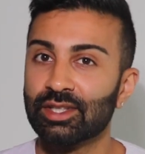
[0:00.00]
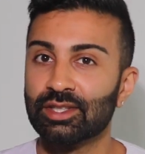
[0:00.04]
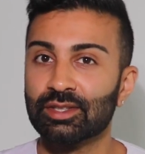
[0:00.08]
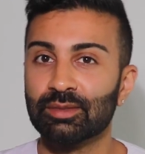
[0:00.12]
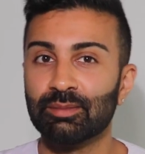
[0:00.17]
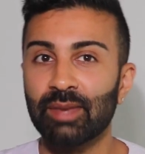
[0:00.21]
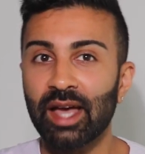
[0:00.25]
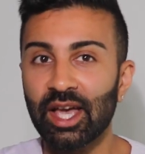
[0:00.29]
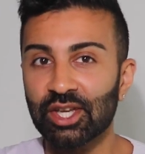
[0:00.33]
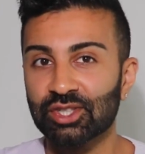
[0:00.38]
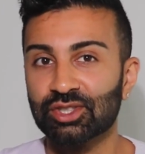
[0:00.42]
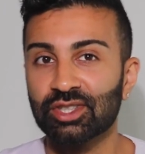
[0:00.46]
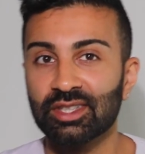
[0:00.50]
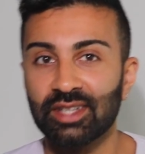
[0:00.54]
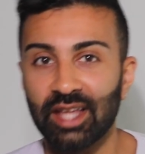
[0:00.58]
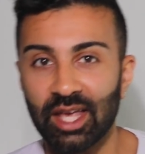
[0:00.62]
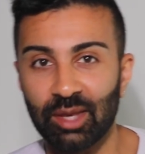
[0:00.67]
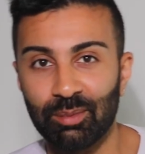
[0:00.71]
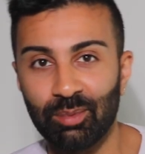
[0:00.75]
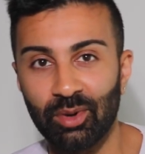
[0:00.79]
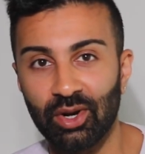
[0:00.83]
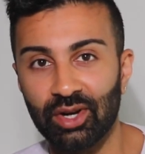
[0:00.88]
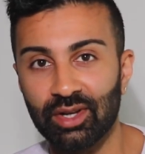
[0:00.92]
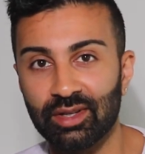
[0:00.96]
smash the like
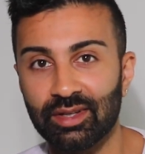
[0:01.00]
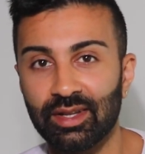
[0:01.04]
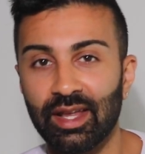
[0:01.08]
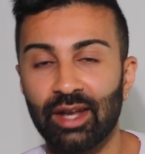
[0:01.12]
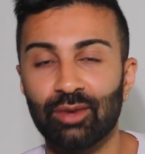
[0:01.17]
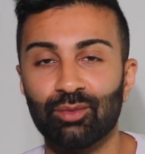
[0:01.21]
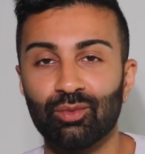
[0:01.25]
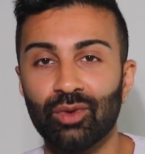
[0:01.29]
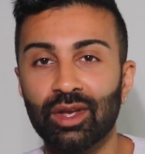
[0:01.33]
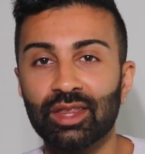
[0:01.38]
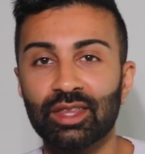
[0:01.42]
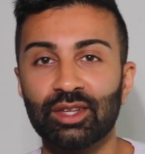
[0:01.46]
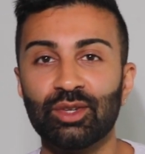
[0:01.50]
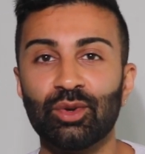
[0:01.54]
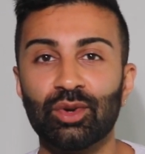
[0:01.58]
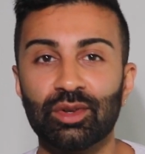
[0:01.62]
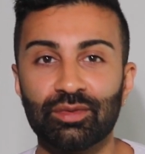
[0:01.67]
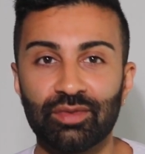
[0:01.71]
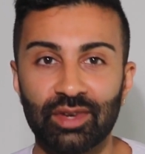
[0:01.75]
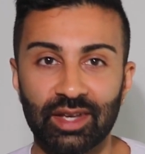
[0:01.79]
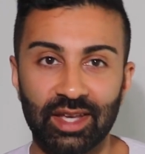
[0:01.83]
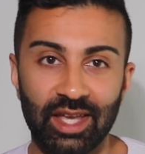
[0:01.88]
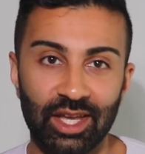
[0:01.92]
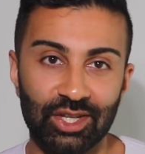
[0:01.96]
button and ring the
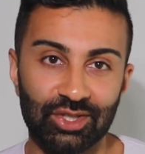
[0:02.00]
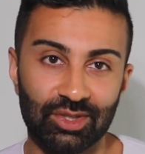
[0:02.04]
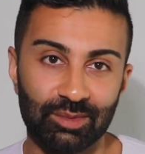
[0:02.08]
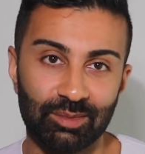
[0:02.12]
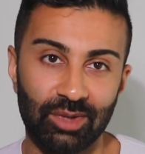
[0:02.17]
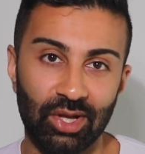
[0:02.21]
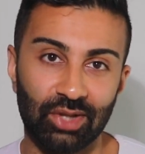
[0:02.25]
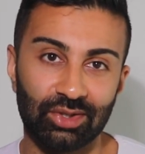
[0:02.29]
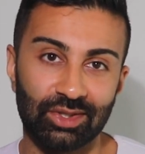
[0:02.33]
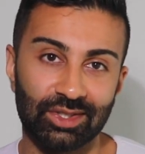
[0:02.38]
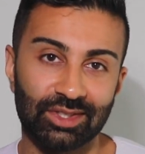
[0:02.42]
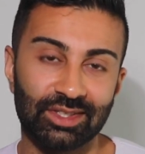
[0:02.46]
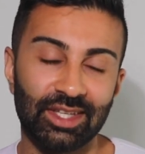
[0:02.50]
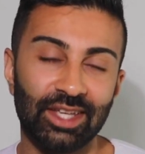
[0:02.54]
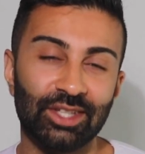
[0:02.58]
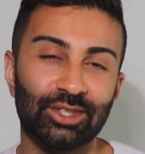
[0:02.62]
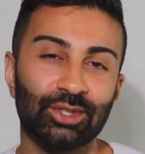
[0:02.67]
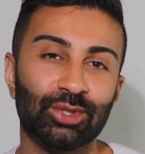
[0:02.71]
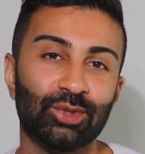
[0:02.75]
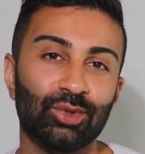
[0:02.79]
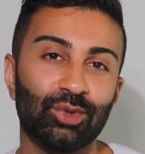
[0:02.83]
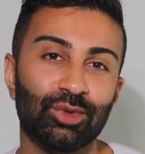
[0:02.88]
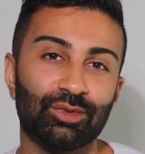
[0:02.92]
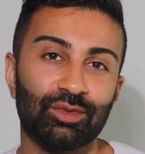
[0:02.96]
notification bell to stay
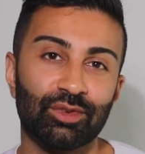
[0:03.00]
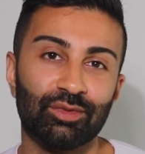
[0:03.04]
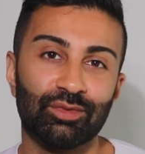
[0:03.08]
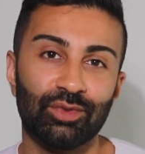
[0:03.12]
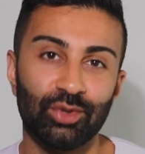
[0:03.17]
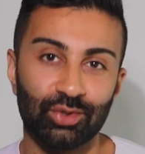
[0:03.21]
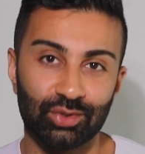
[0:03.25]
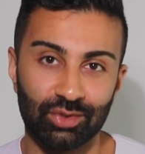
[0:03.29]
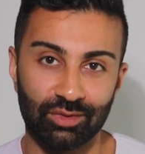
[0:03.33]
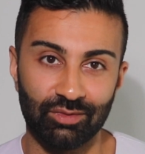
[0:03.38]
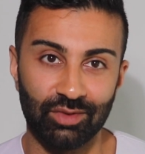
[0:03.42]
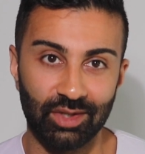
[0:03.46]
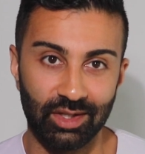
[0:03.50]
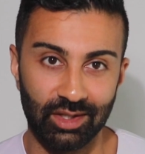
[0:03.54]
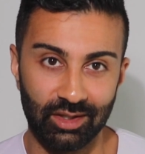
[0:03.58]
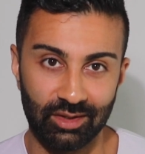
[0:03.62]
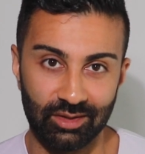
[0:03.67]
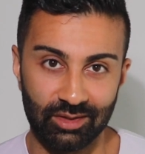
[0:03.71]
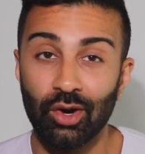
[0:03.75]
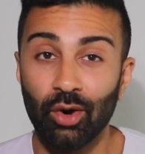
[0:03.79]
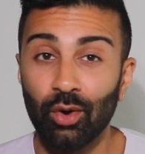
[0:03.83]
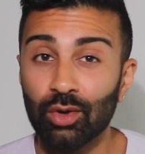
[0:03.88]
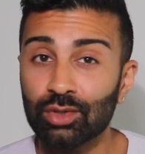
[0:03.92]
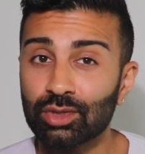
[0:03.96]
tuned for future videos.
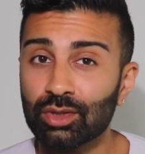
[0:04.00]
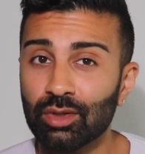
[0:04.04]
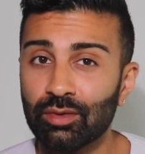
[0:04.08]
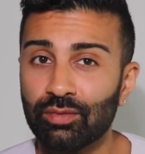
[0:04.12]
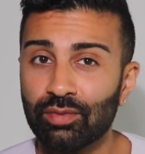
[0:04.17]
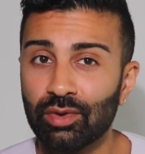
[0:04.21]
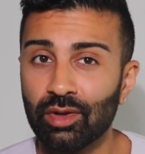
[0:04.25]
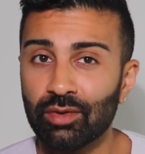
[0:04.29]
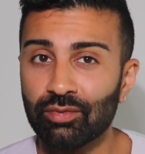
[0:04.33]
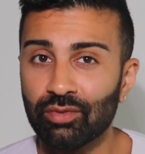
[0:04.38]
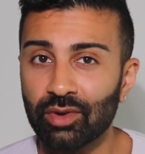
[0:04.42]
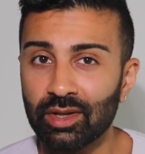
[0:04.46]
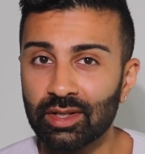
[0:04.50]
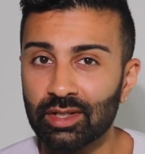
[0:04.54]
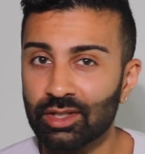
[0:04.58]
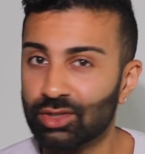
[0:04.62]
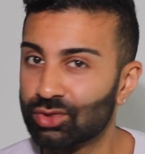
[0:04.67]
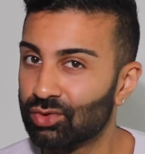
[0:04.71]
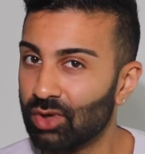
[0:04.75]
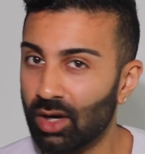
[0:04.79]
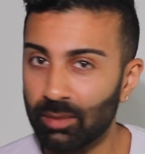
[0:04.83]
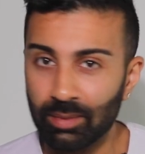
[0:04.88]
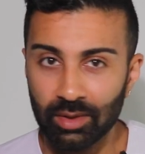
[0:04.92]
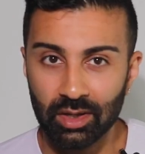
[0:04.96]
Also, feel free to
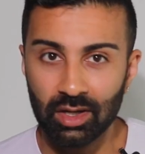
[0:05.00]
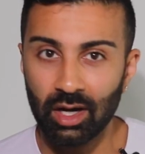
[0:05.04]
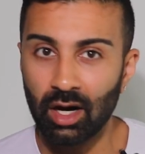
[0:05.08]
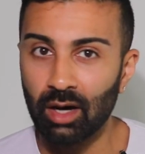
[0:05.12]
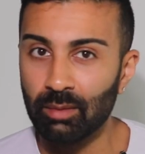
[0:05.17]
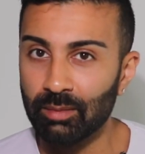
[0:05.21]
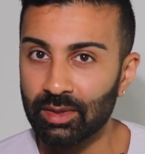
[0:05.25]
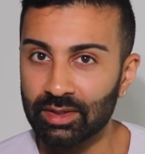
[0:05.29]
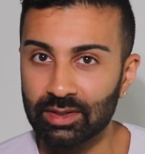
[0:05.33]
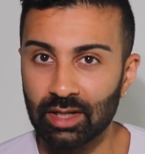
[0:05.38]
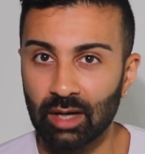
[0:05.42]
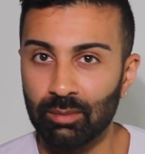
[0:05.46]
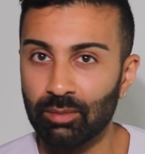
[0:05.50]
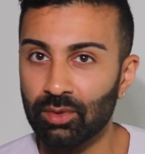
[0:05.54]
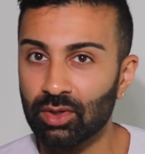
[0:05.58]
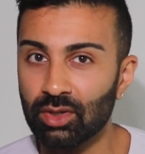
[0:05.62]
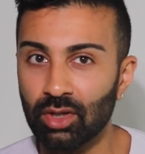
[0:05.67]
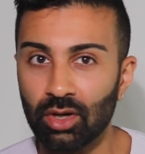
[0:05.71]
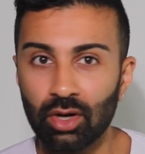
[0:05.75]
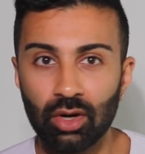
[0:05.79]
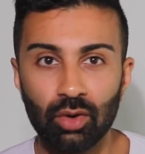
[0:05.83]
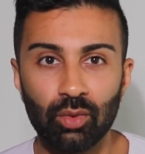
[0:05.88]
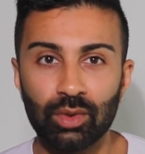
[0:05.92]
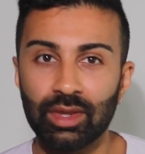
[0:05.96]
drop a comment down
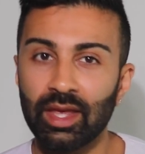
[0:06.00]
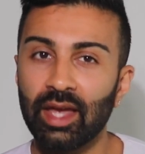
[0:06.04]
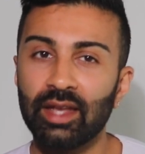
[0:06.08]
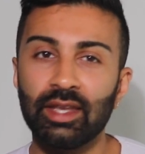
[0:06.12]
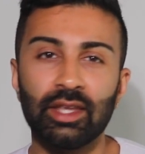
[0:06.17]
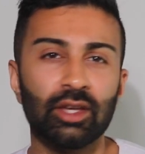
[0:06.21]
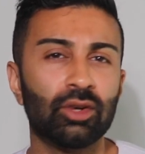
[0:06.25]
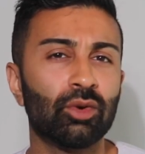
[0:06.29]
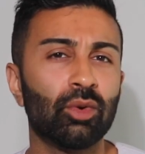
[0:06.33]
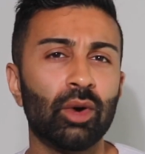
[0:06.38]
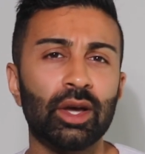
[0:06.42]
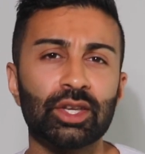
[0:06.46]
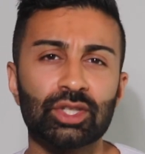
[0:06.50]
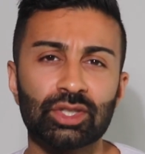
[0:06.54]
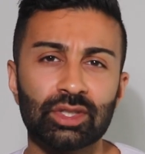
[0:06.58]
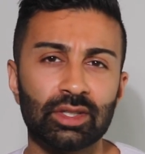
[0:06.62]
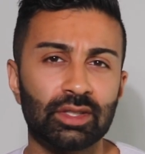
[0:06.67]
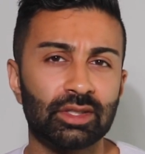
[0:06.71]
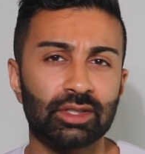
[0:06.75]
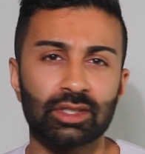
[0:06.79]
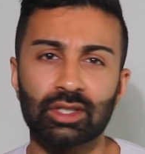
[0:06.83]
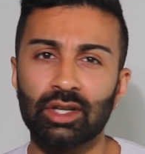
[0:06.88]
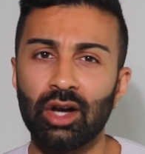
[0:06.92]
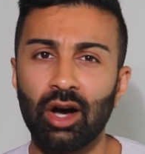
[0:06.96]
below with any
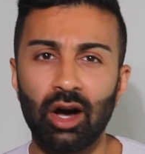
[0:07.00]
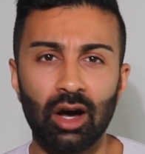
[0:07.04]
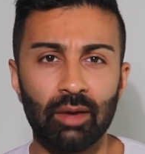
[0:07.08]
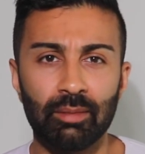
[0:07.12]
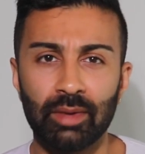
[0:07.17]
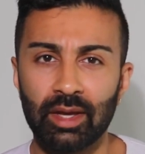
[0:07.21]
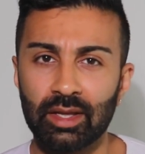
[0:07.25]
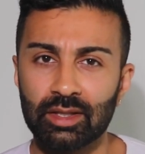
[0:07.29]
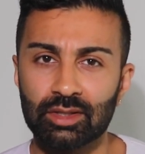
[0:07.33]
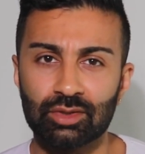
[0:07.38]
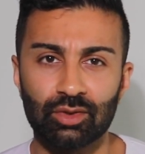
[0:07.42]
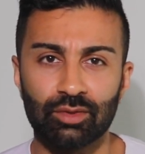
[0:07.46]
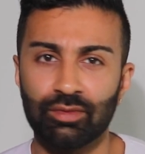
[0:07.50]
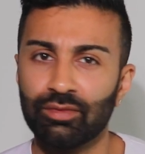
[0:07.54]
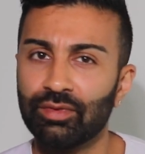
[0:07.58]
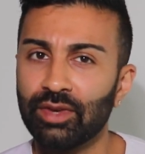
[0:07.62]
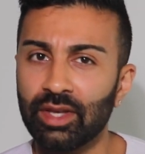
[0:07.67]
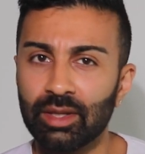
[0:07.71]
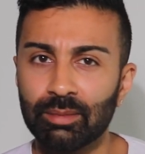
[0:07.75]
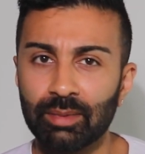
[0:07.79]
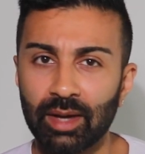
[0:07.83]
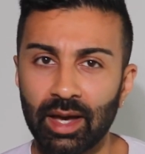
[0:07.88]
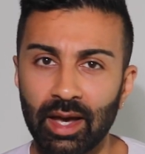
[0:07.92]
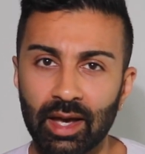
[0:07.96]
questions, comments, or
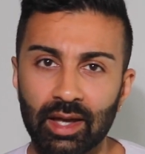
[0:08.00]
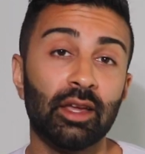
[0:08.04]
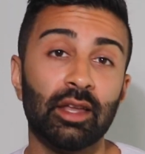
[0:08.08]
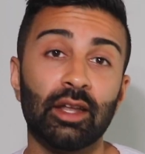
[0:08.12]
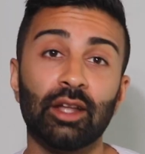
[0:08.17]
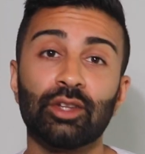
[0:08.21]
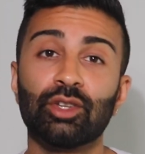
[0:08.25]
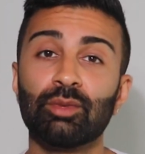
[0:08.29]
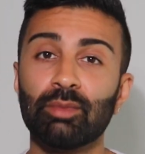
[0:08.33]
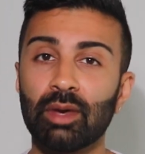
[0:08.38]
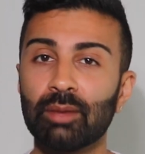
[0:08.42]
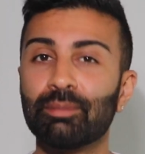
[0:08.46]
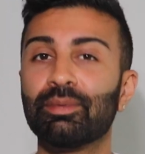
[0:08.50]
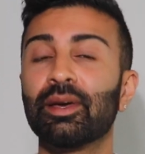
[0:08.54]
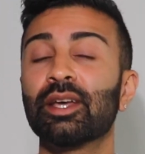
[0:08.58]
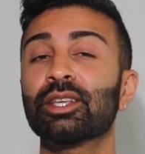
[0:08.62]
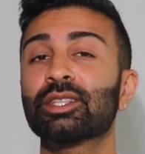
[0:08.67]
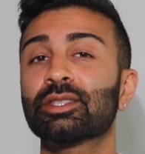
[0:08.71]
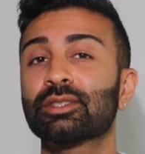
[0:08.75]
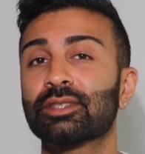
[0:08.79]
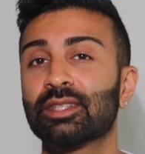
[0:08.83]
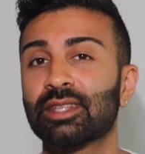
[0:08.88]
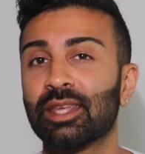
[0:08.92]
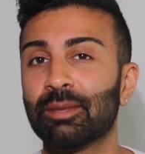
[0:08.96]
feedback, and I'll do my
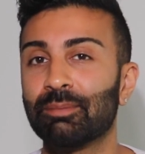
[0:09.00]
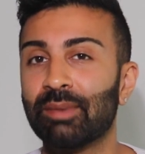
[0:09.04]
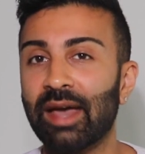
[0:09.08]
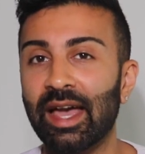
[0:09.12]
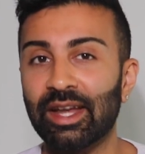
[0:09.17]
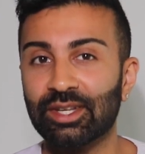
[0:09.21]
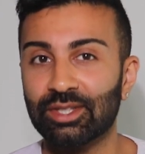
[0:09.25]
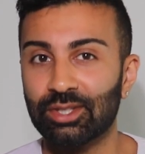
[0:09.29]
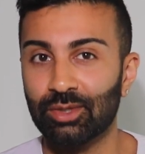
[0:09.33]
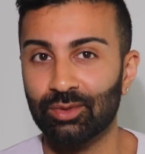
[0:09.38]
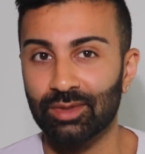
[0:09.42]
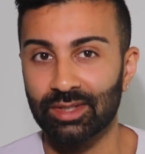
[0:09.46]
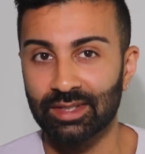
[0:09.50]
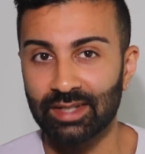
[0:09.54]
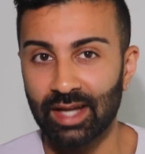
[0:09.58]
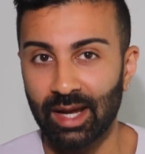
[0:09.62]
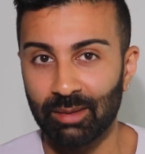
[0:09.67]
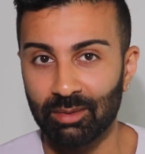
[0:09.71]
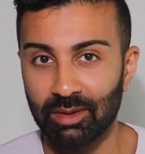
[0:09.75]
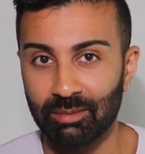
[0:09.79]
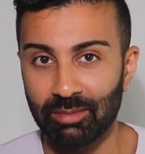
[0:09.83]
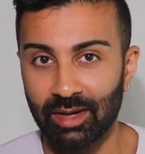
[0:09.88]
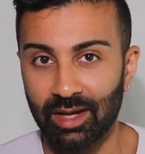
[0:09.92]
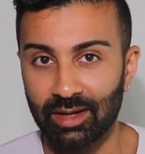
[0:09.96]
best to get back to you in a
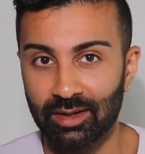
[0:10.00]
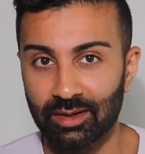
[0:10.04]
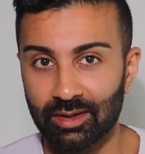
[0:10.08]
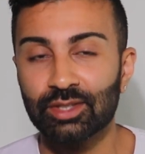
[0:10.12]
timely manner.